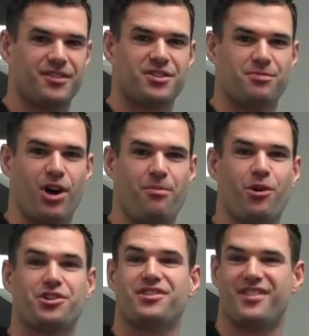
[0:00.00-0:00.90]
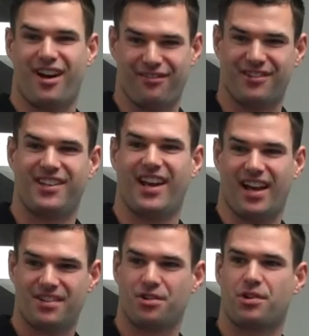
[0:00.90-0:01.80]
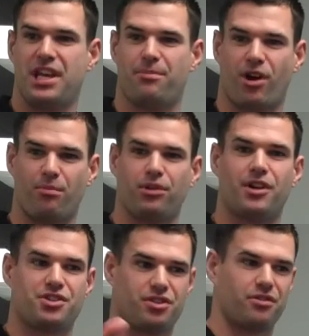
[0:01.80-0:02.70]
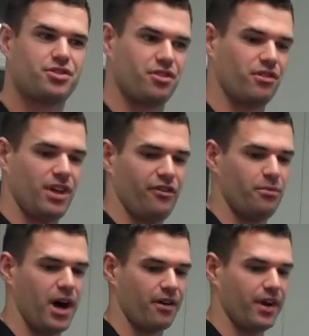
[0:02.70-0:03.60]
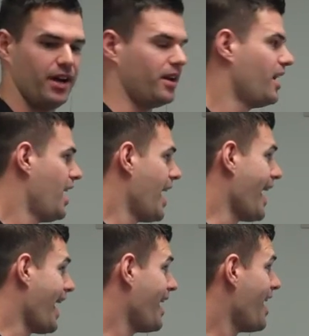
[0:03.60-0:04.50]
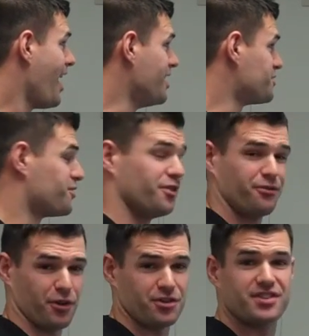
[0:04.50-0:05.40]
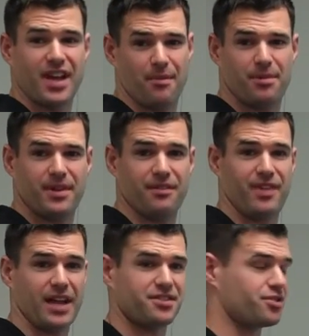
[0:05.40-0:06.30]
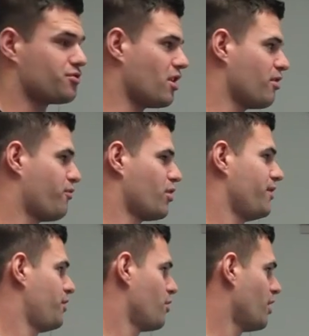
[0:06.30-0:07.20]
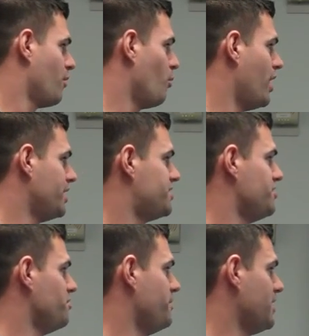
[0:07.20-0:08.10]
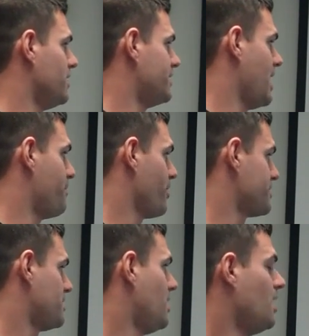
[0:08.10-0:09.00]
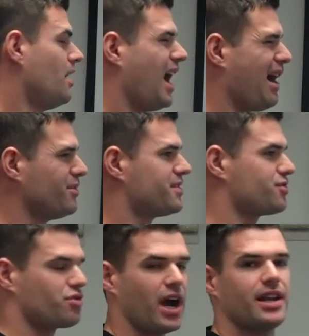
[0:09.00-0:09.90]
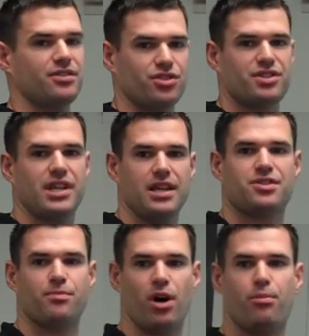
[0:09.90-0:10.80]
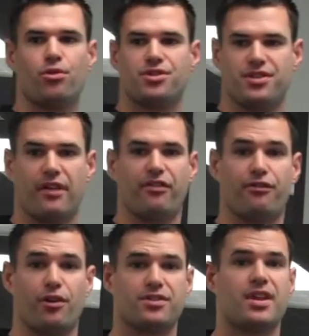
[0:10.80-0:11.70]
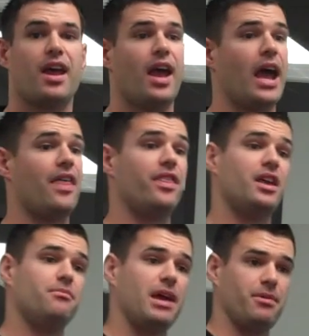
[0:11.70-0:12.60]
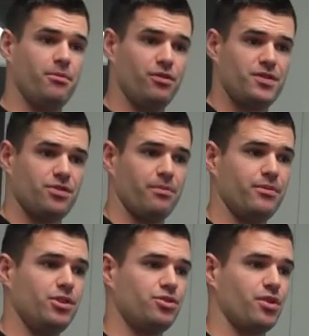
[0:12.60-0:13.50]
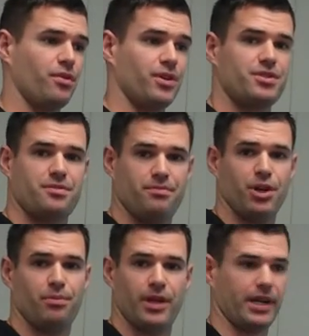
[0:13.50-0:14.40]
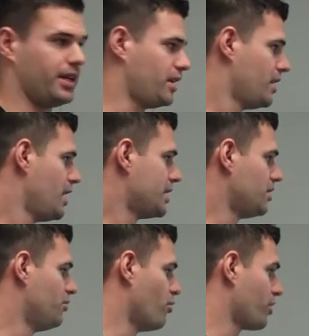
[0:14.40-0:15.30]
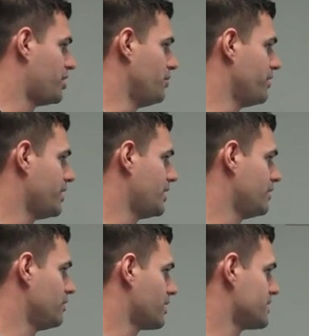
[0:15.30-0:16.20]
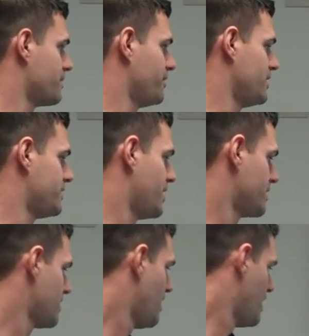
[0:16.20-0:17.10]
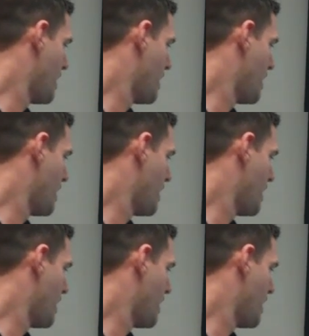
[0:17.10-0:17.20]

Small portions often, yeah. So keeping our blood sugar level moderated is the first step. If that's a struggle for you, if you're a one to two meal a day person, I would try to just eat small portions often first, and then maybe move to a nutrient-rich meal plan, get, get a little more cute with it and look at some of these things.